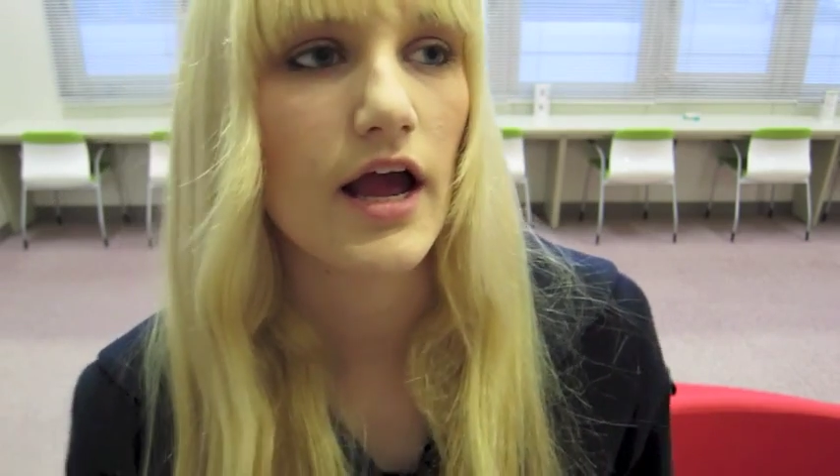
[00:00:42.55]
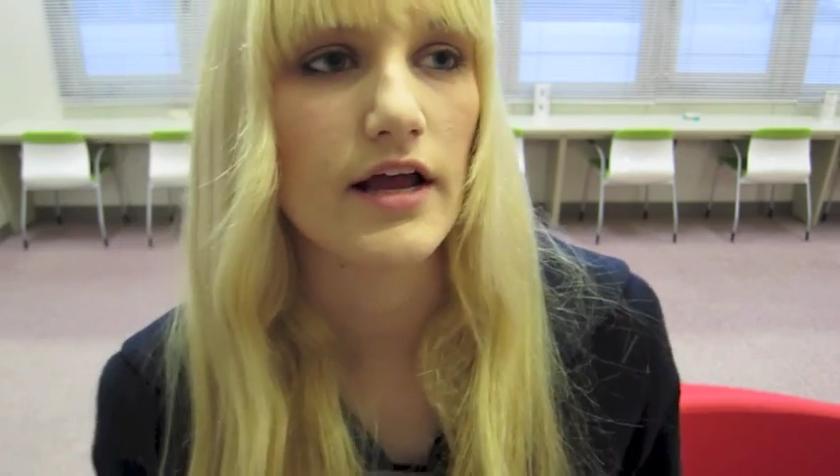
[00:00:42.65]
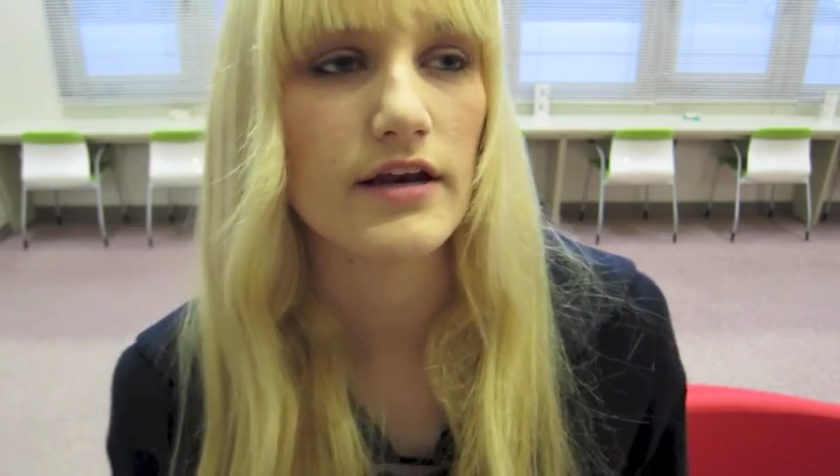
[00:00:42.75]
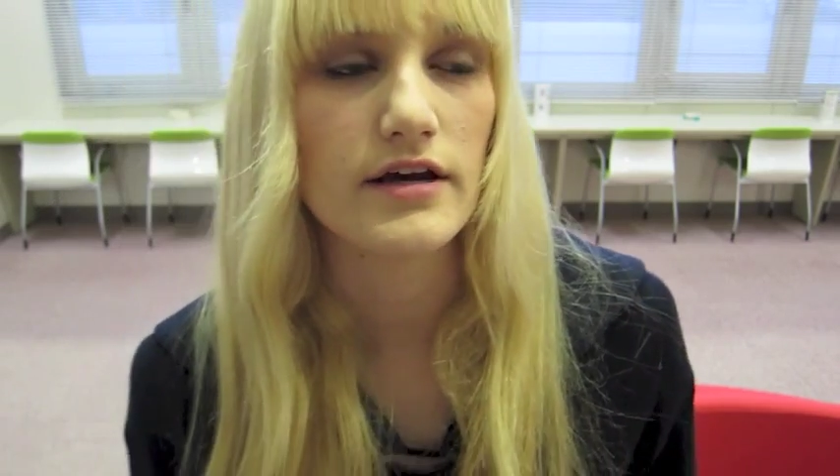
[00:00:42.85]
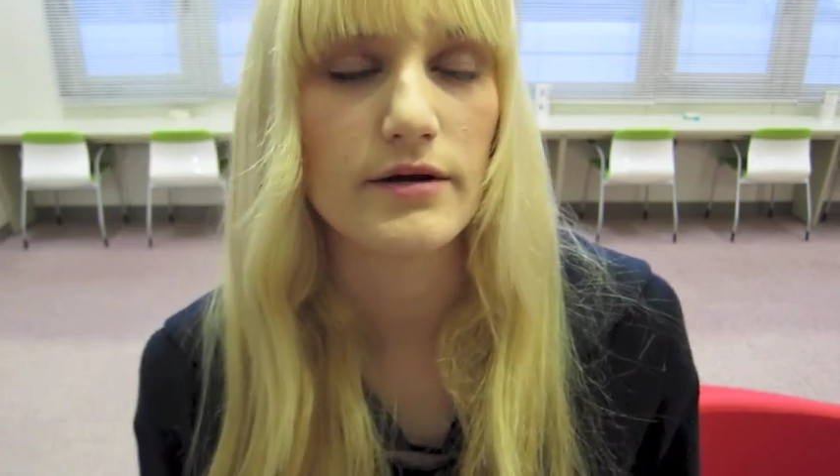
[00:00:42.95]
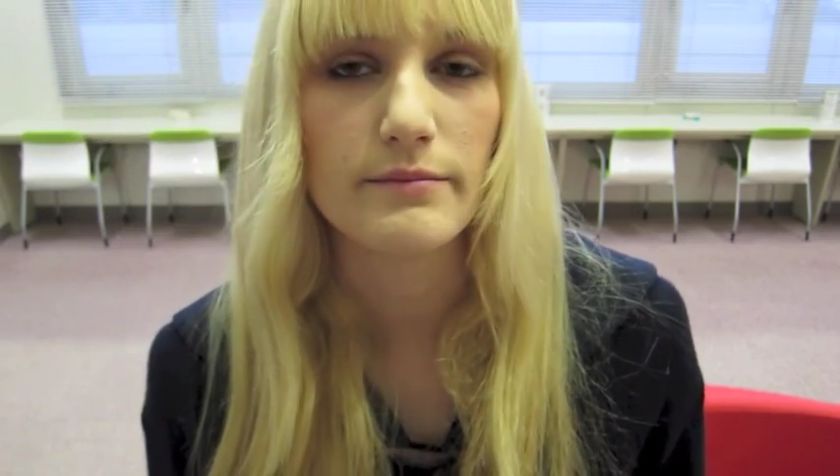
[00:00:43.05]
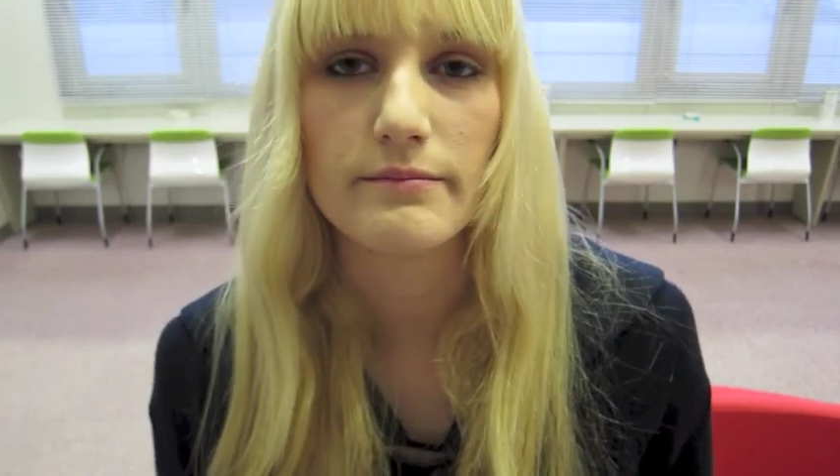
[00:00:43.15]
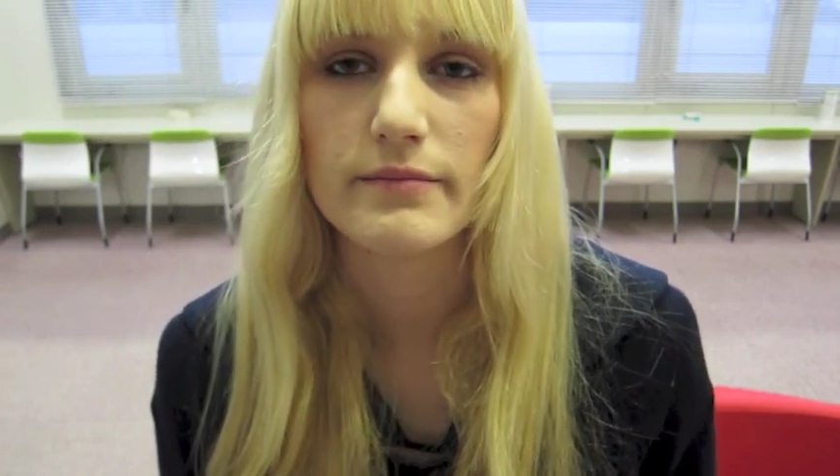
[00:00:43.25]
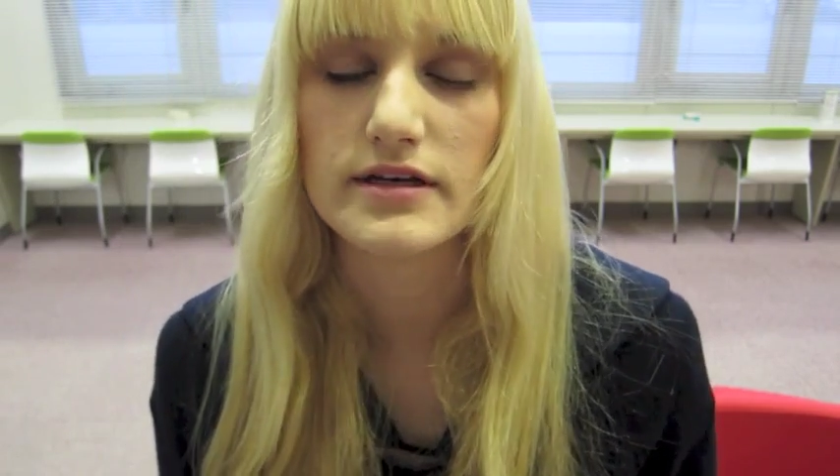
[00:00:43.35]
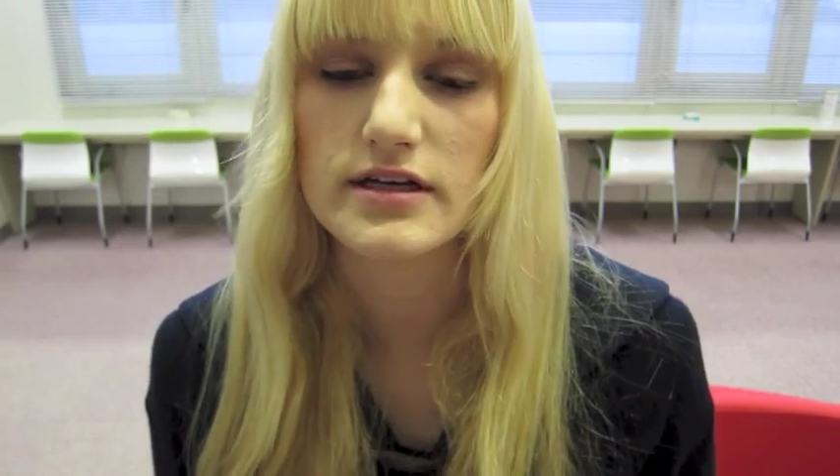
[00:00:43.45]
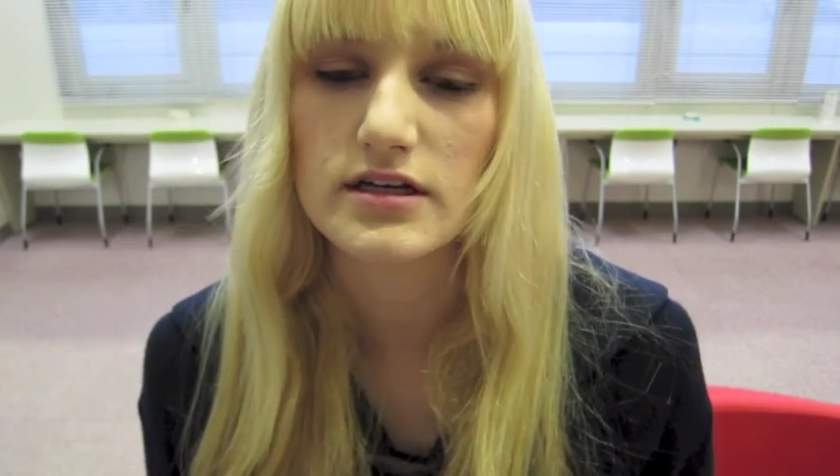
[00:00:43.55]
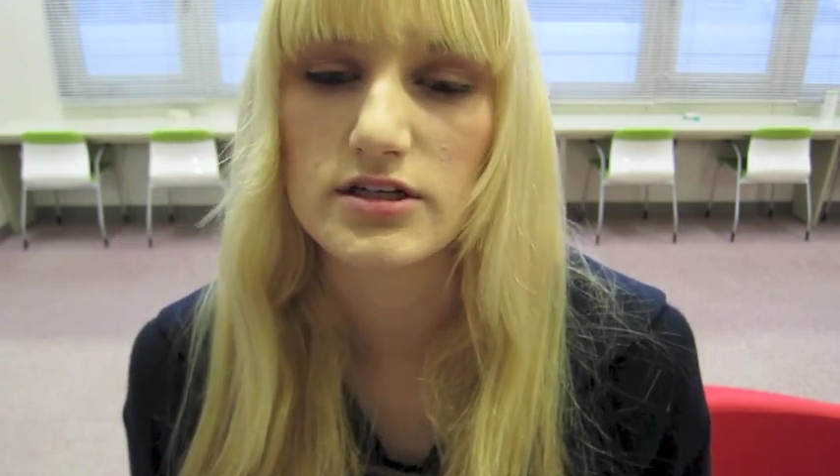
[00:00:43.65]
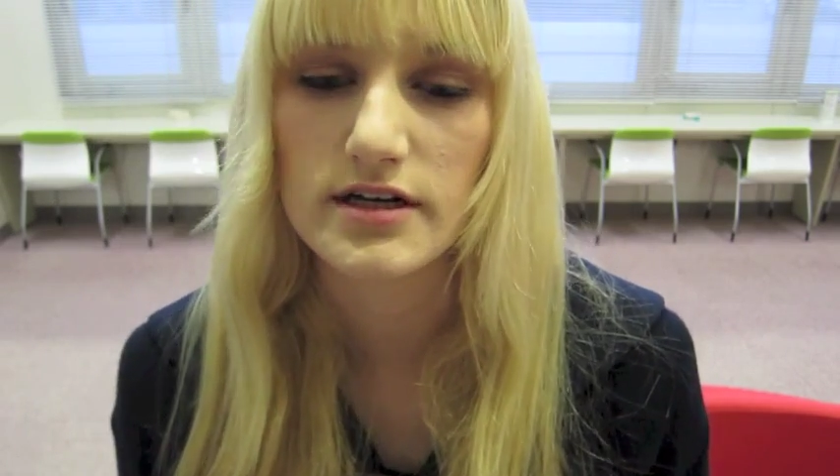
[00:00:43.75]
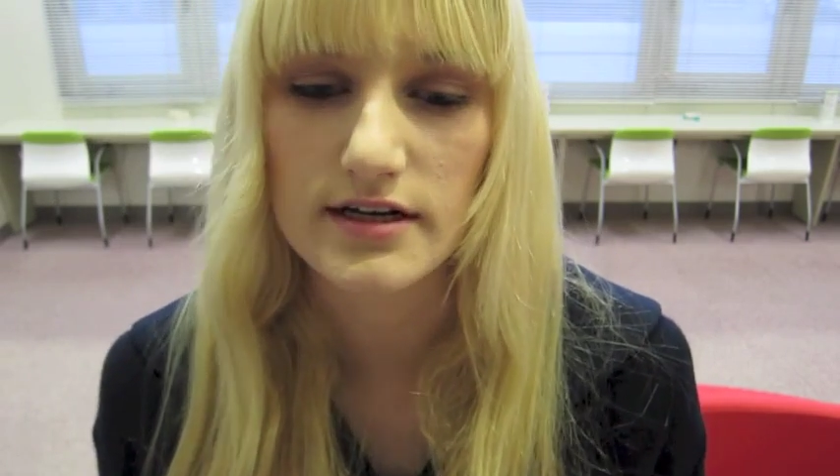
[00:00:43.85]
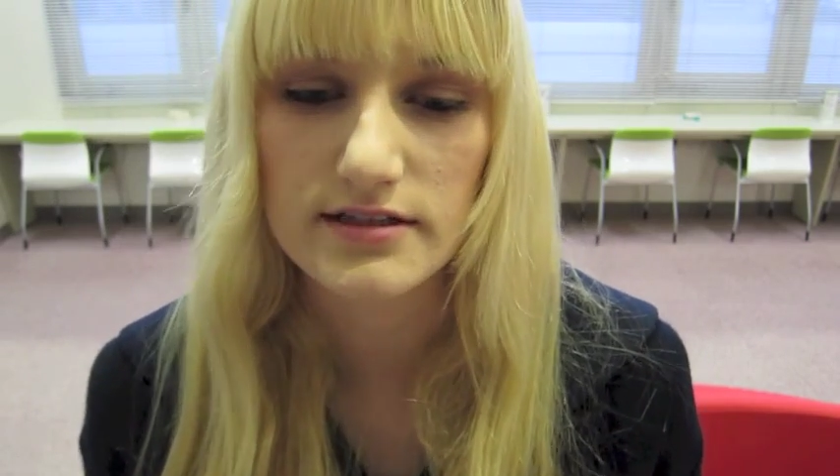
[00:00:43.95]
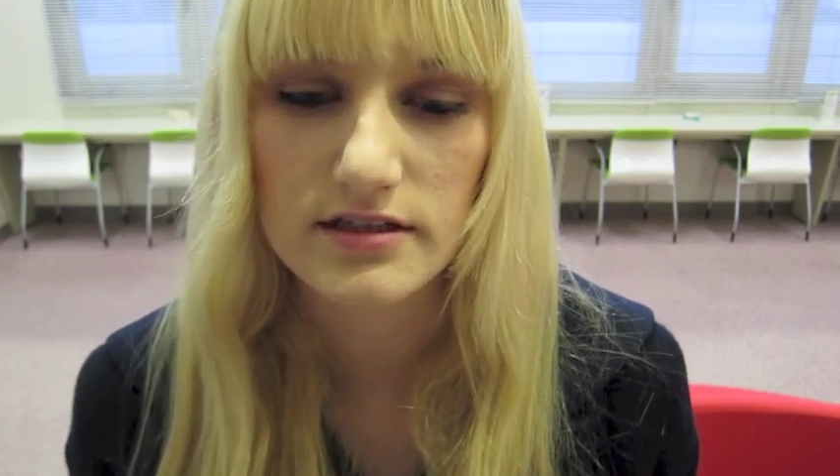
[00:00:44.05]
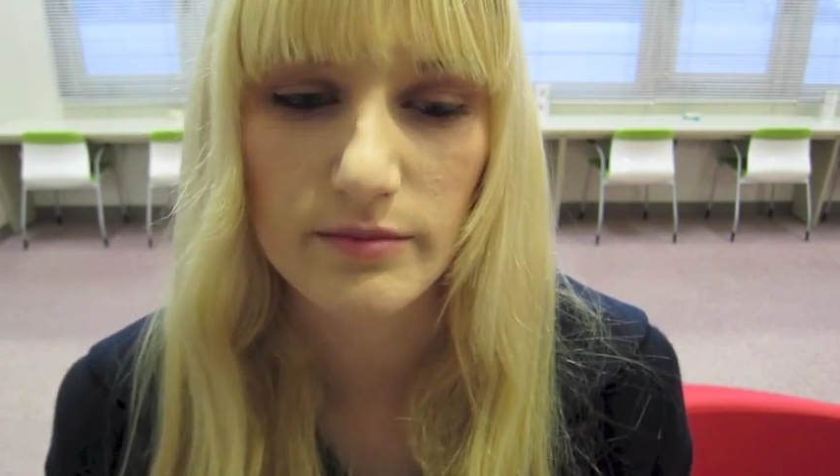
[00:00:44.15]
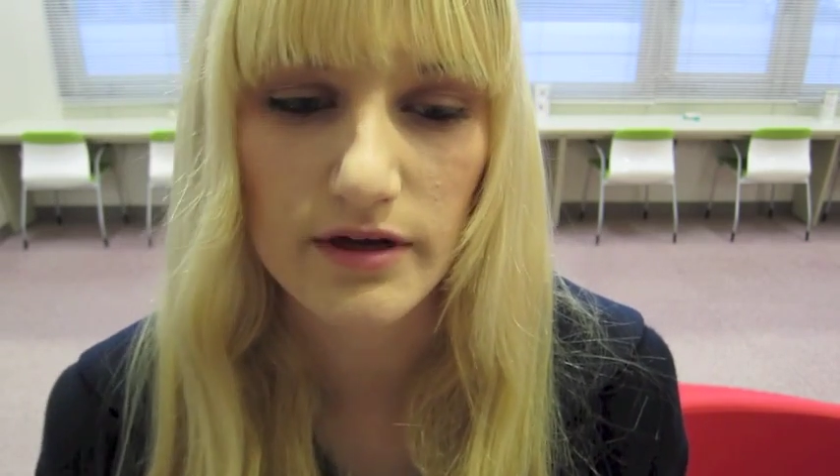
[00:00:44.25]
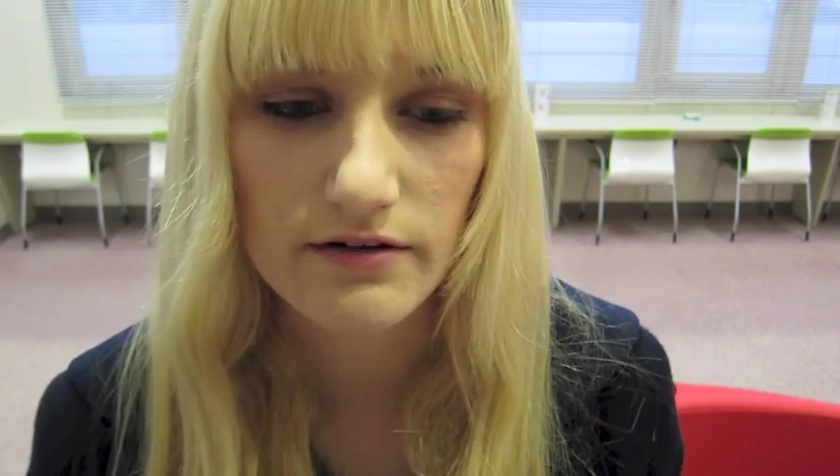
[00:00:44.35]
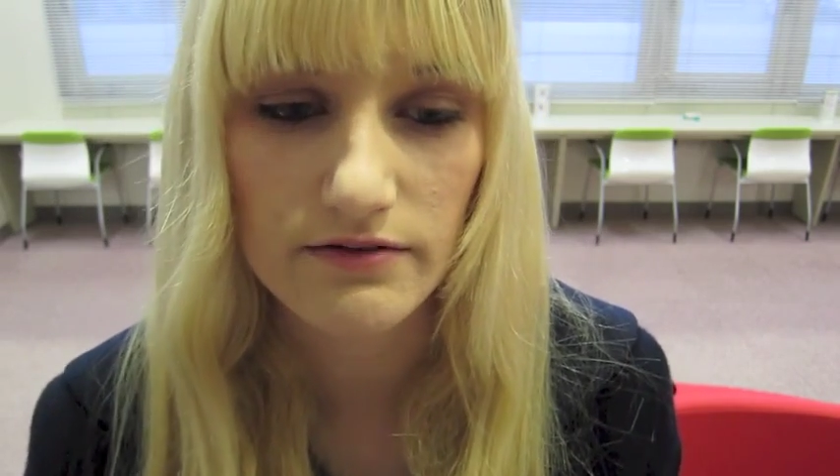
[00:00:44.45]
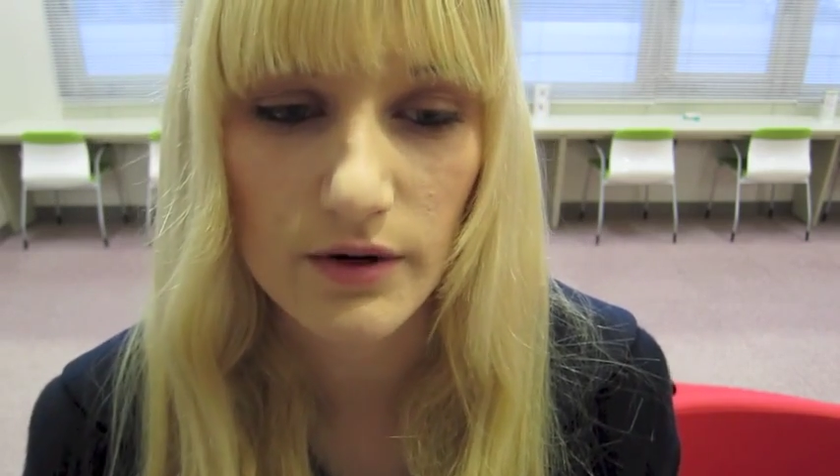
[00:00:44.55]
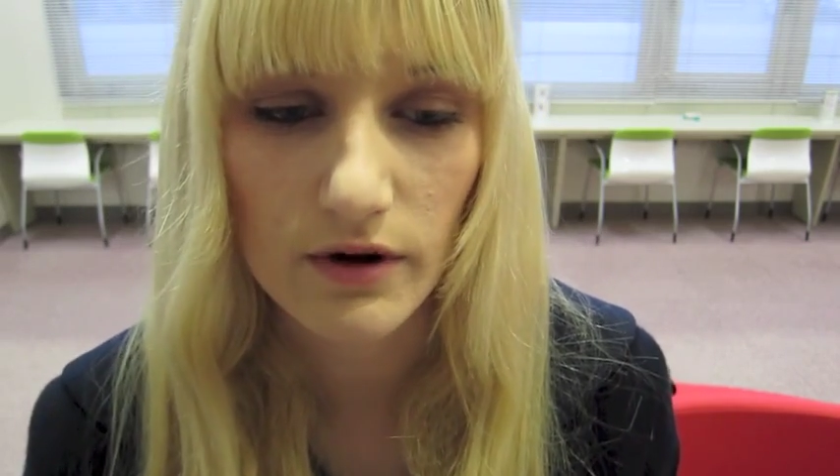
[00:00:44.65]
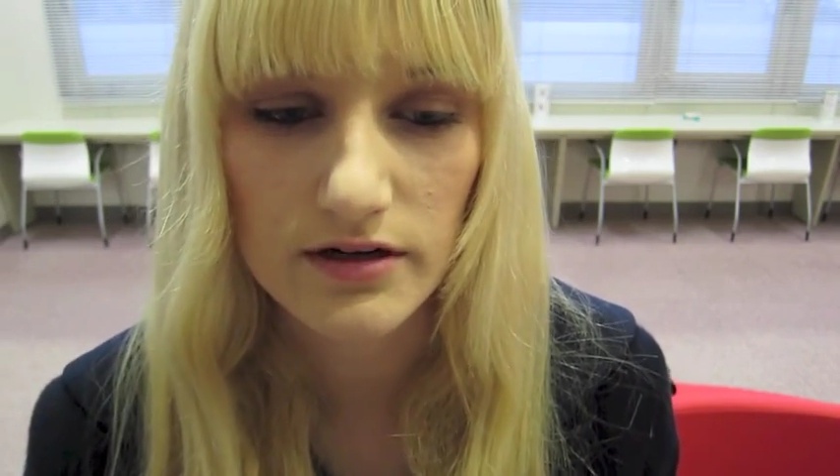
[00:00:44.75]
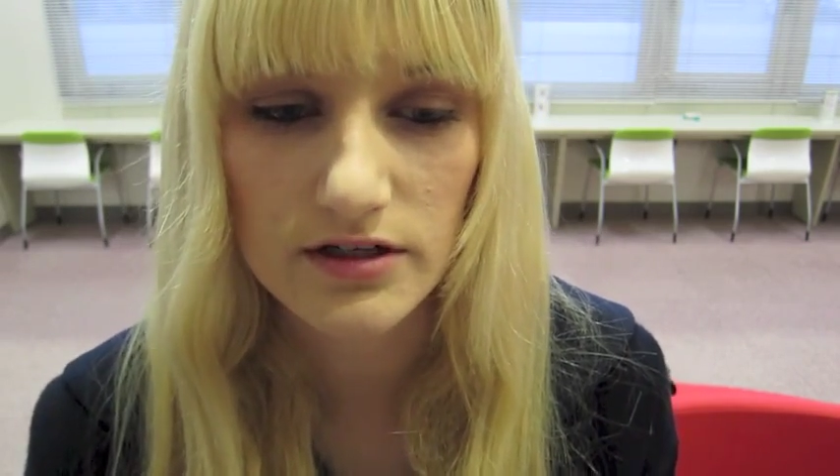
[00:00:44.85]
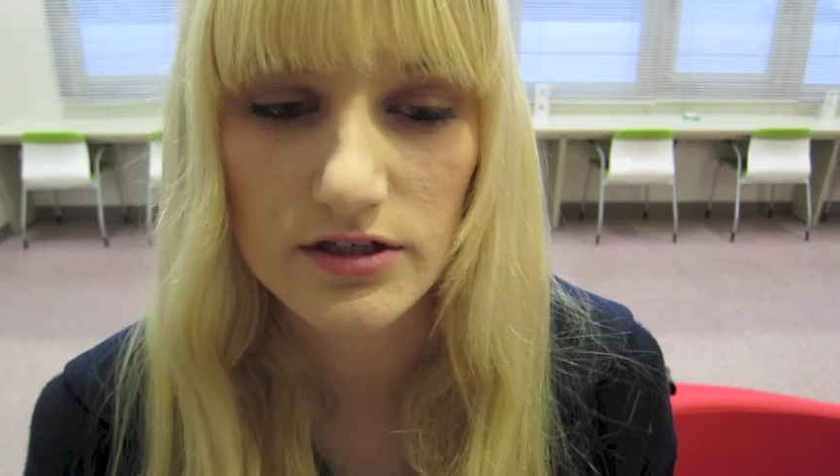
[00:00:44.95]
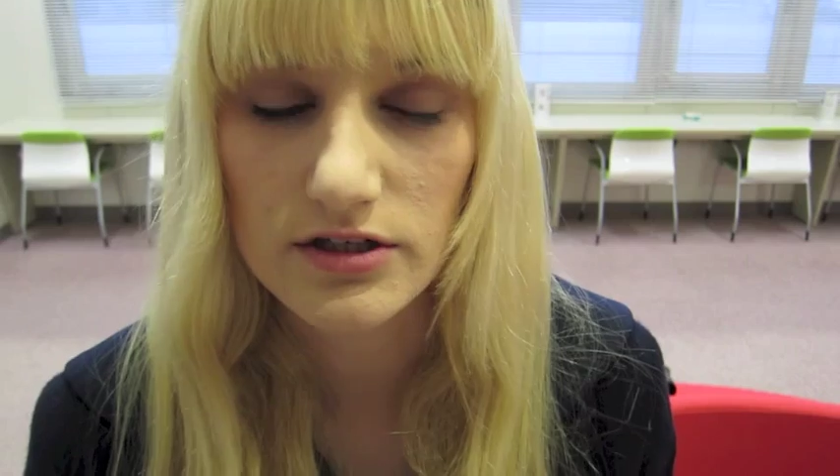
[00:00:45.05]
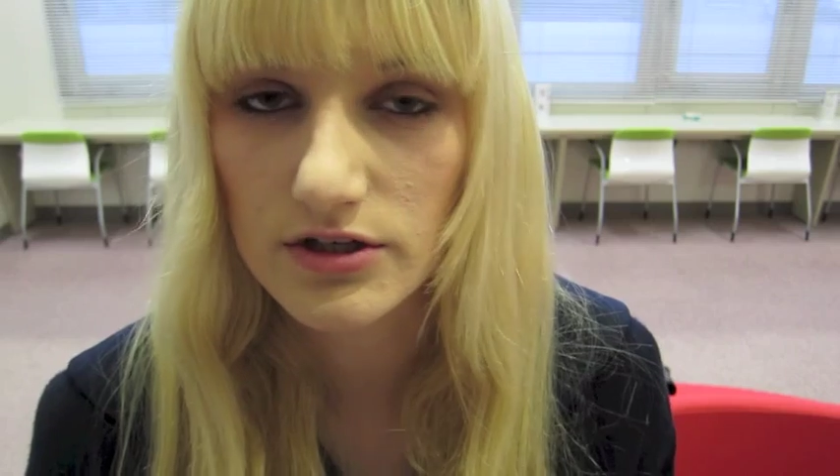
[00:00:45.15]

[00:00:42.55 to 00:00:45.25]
and my teacher asked me if I wanted to